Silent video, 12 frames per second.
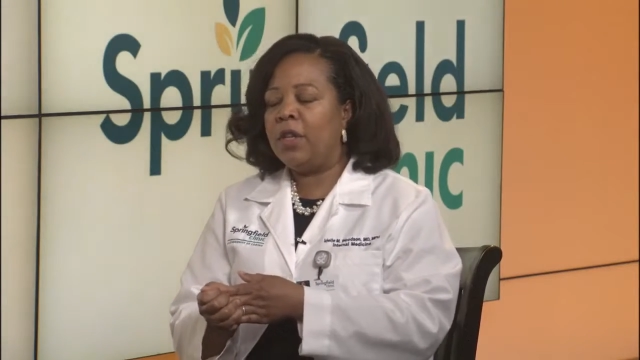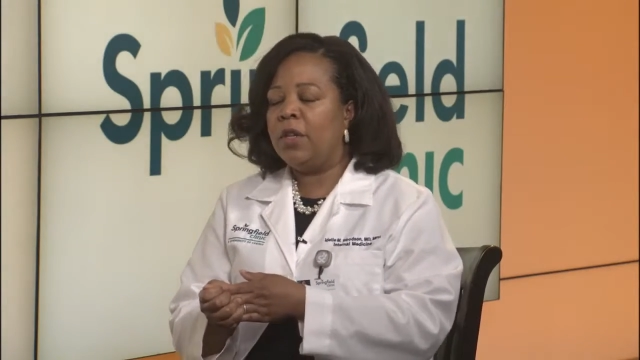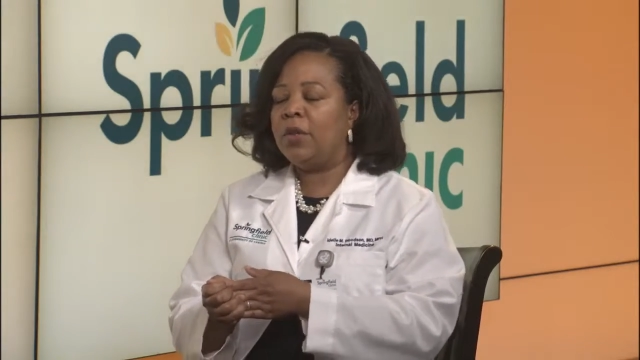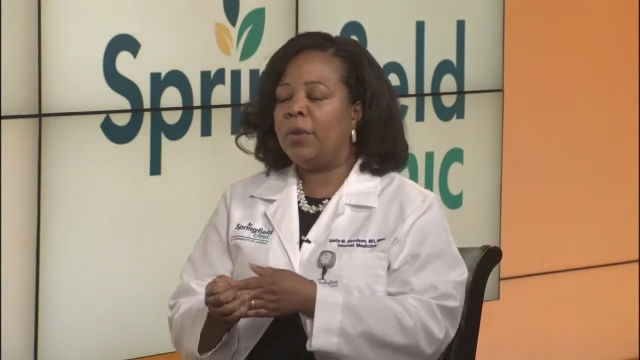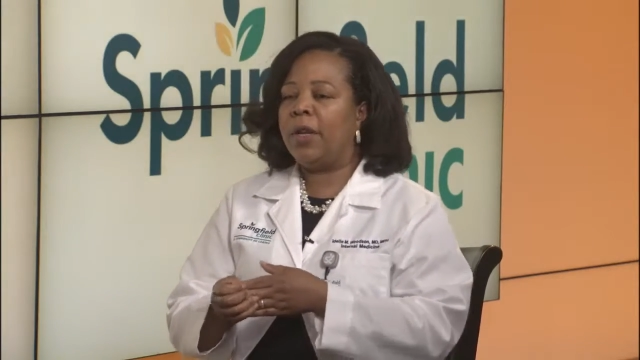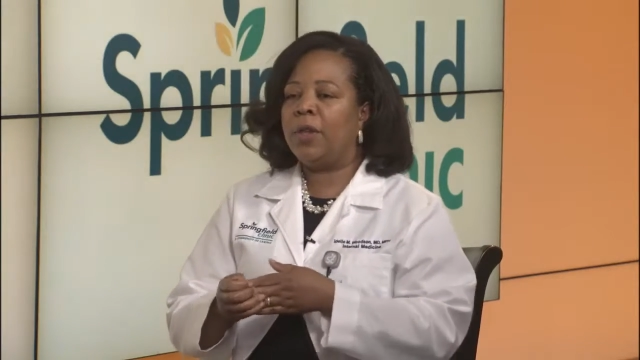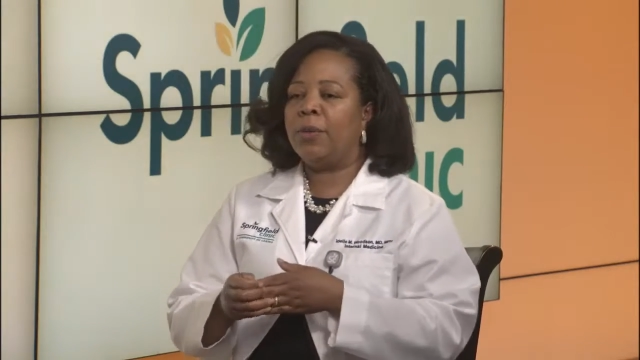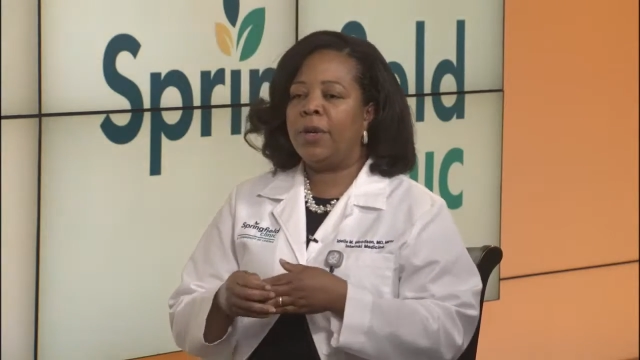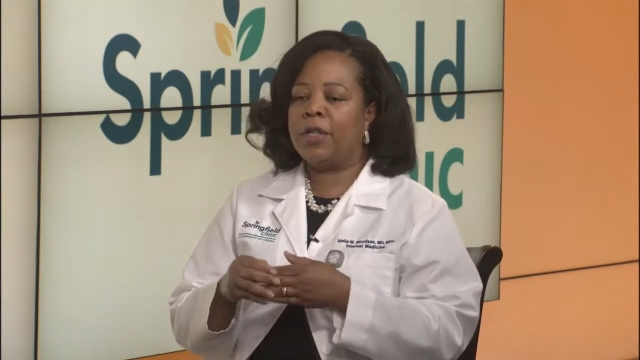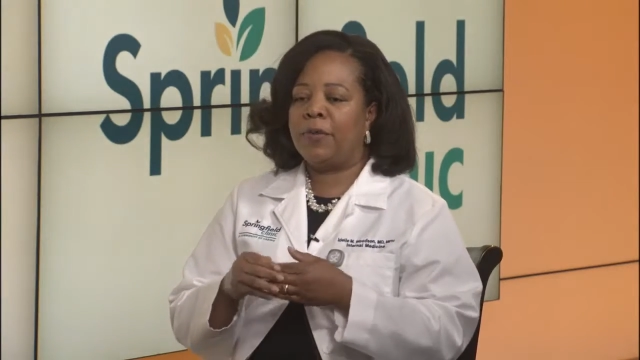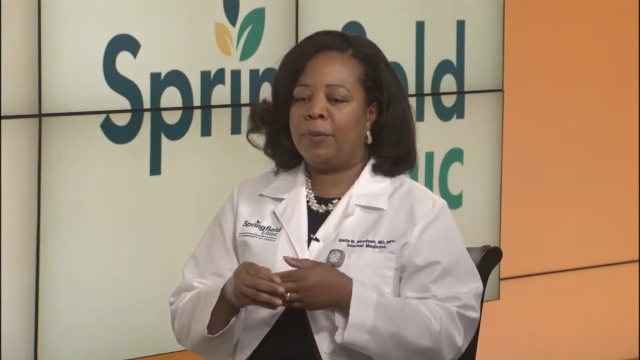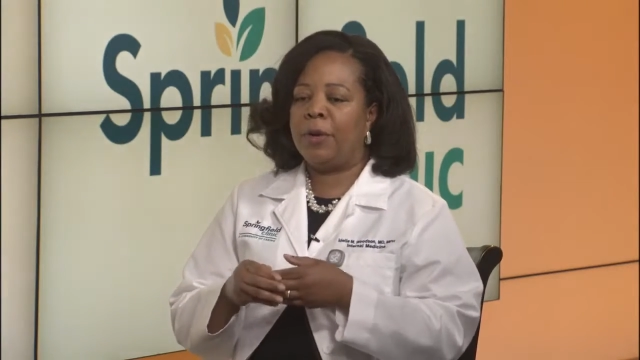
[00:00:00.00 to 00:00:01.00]
So, in other
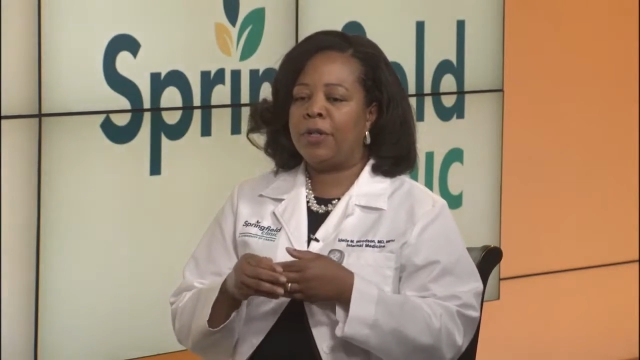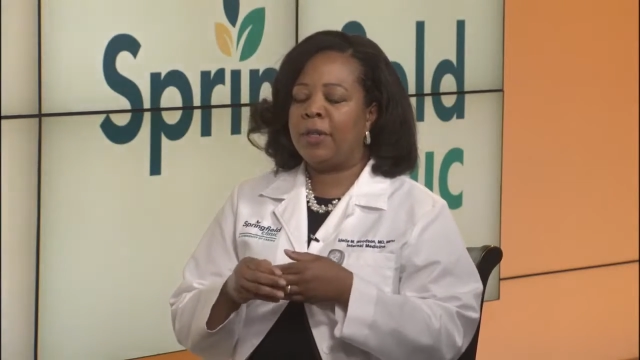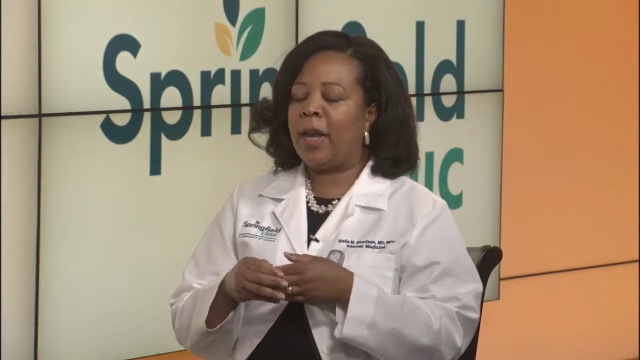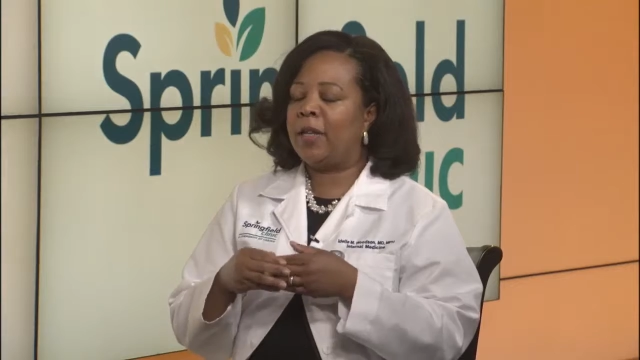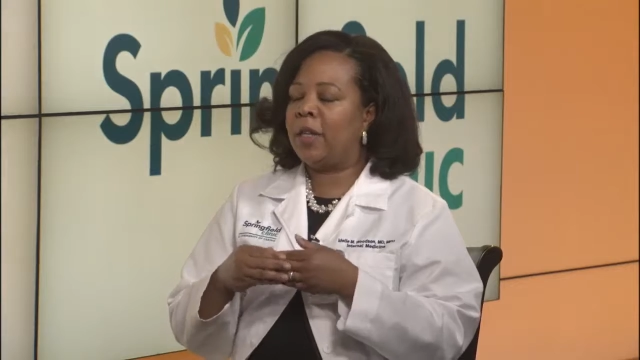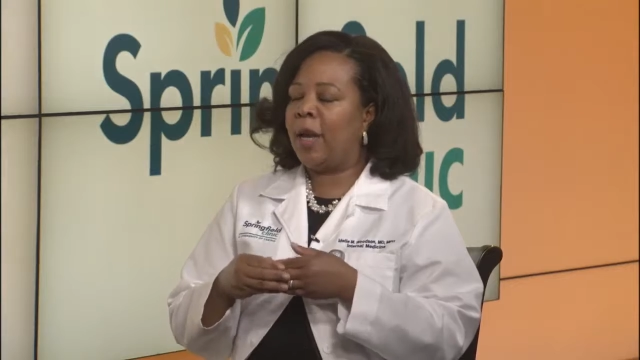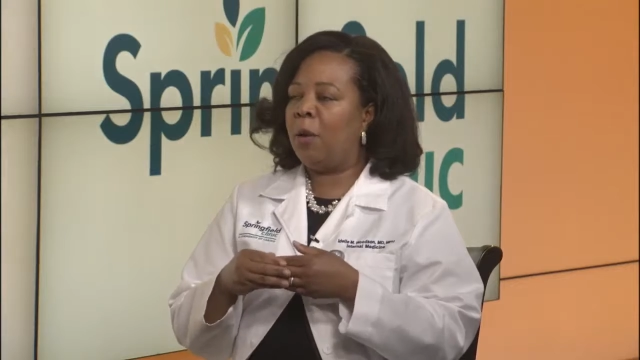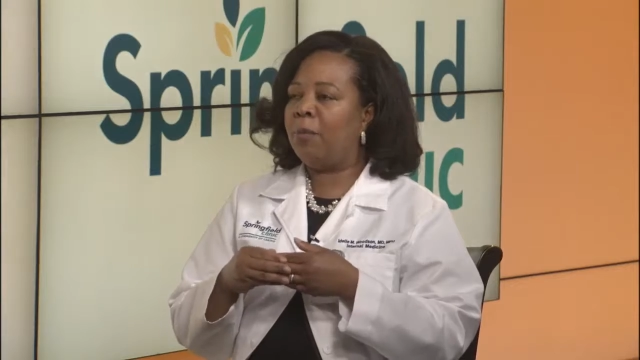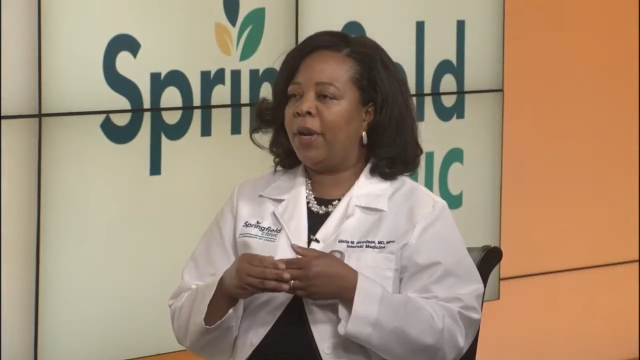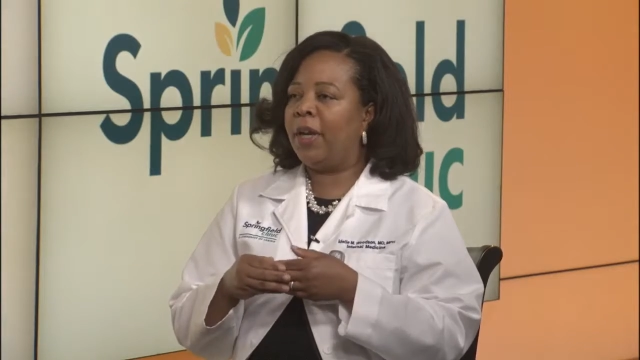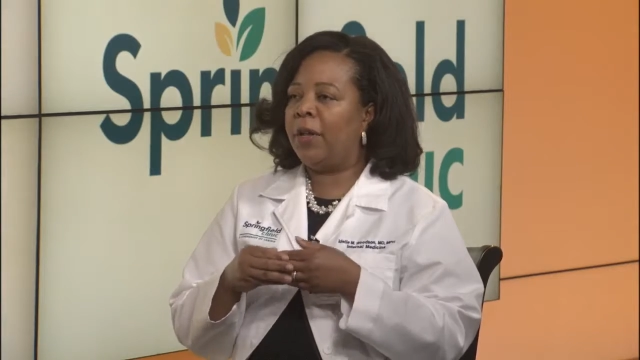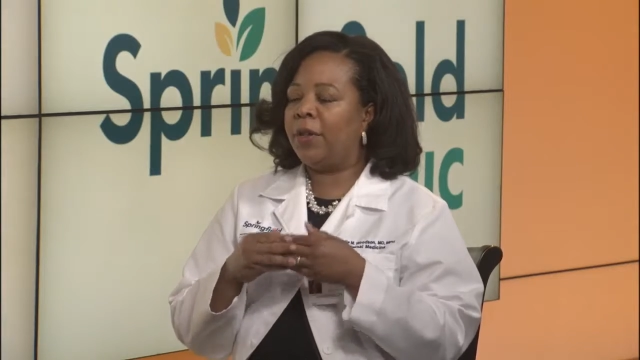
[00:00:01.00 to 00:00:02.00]
words, if a person has an
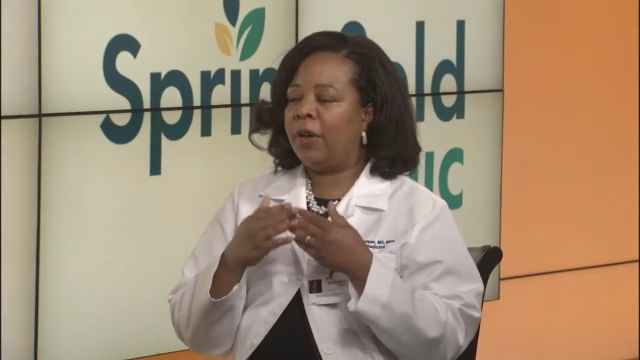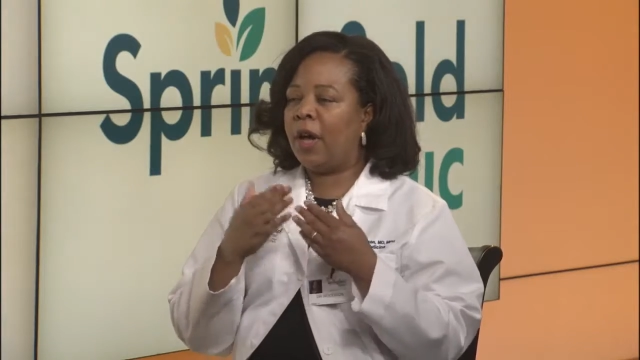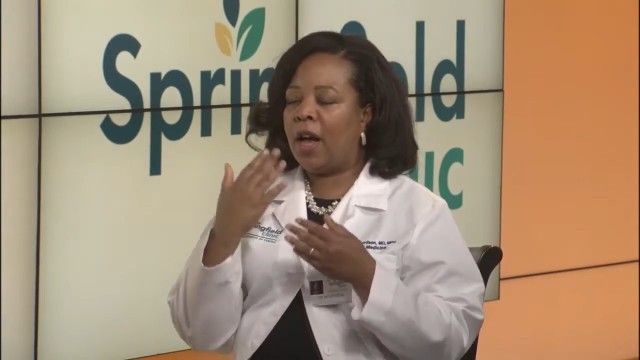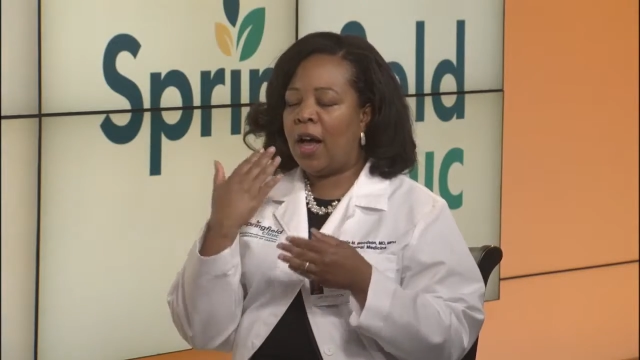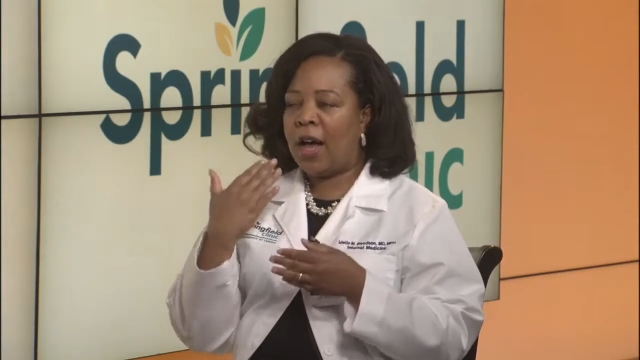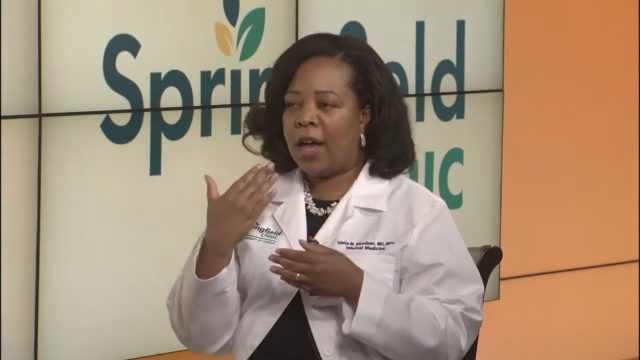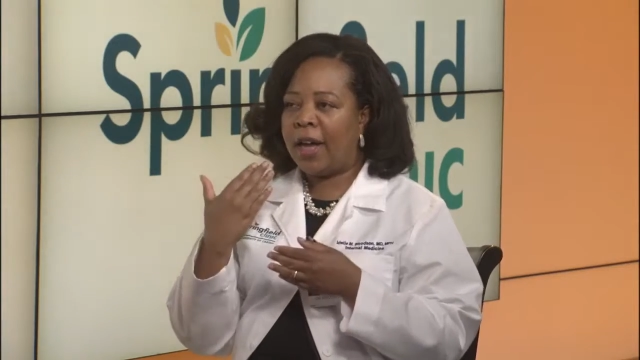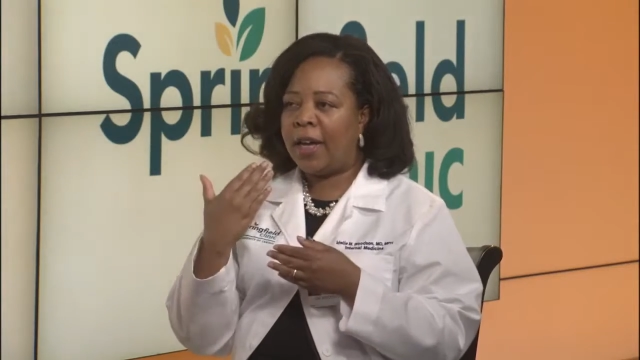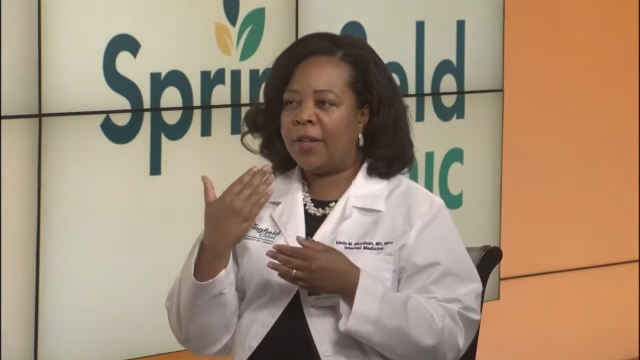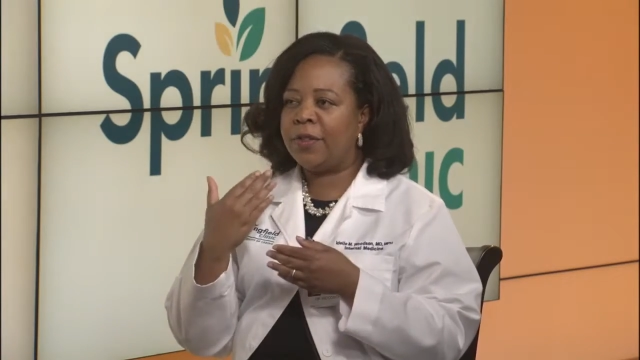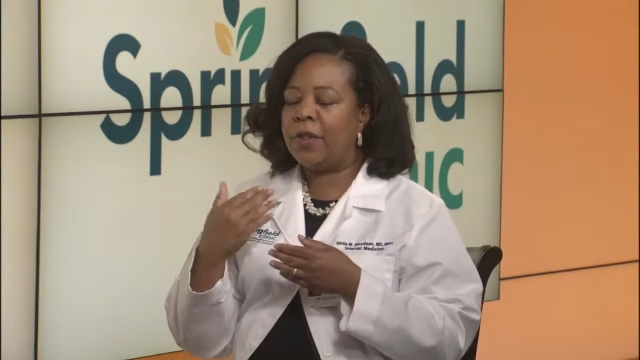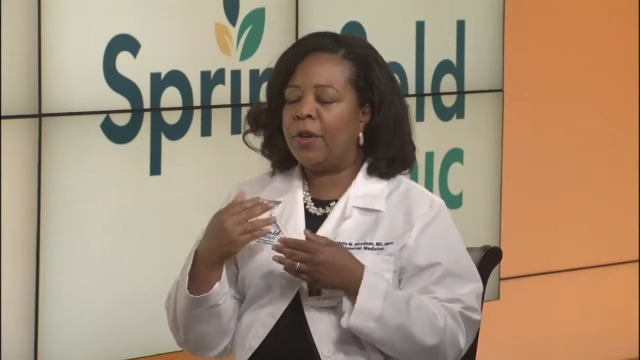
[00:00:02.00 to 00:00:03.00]
outbreak on their
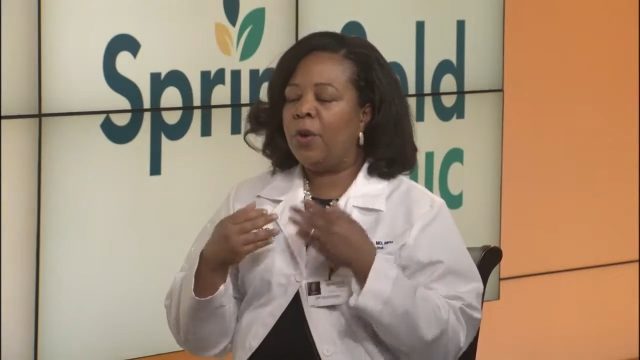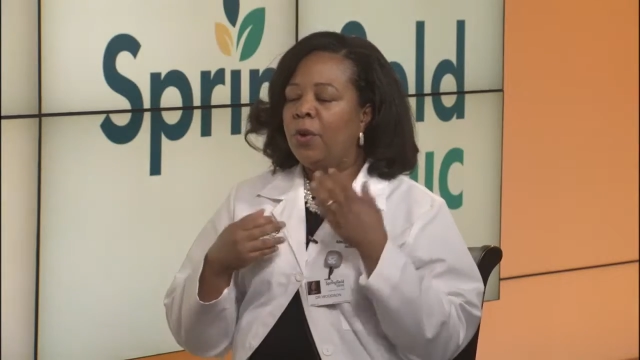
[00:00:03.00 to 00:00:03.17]
eyes